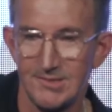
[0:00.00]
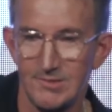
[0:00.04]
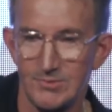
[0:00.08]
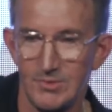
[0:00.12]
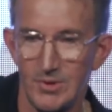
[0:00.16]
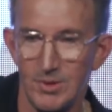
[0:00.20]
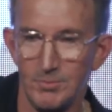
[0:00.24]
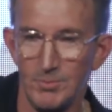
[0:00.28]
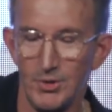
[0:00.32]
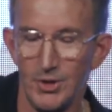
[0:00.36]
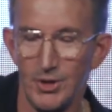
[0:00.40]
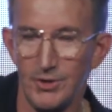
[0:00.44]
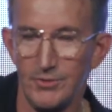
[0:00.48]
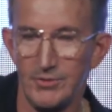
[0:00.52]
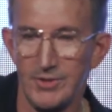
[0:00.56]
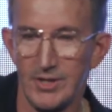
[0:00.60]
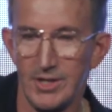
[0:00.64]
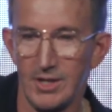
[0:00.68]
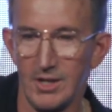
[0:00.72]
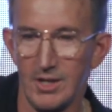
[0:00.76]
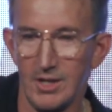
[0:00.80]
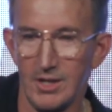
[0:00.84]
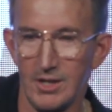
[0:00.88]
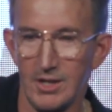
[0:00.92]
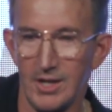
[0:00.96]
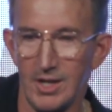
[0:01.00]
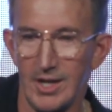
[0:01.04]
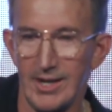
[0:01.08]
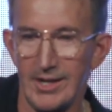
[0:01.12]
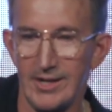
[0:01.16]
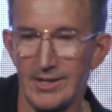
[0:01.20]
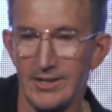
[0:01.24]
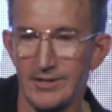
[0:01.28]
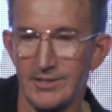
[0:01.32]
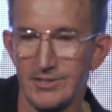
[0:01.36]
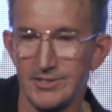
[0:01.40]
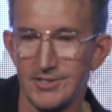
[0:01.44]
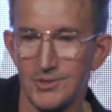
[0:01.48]
We moved in a little
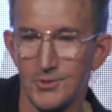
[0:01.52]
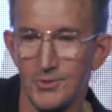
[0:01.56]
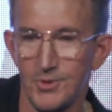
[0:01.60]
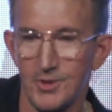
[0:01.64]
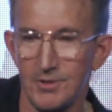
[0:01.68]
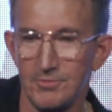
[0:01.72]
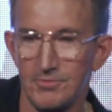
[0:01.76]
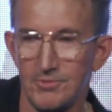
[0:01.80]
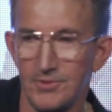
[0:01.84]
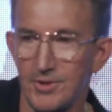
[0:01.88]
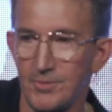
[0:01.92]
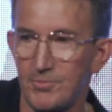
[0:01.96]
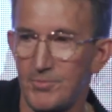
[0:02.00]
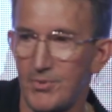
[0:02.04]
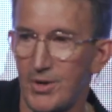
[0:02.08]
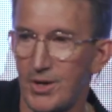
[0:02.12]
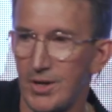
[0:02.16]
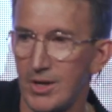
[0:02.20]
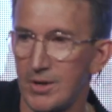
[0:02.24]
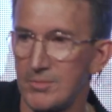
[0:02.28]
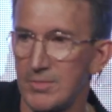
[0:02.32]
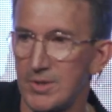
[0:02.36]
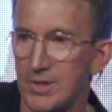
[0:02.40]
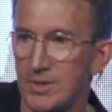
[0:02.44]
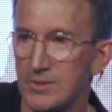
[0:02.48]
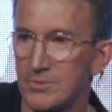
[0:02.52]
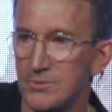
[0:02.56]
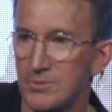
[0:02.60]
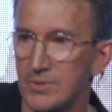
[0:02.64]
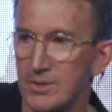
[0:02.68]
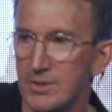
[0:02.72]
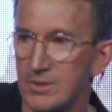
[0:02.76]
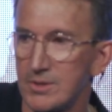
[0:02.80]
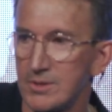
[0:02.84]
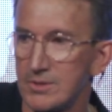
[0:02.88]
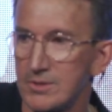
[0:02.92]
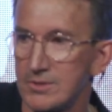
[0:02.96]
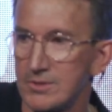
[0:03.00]
800 square foot apartment
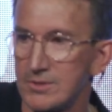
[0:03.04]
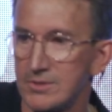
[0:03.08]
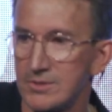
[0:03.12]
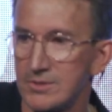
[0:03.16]
with the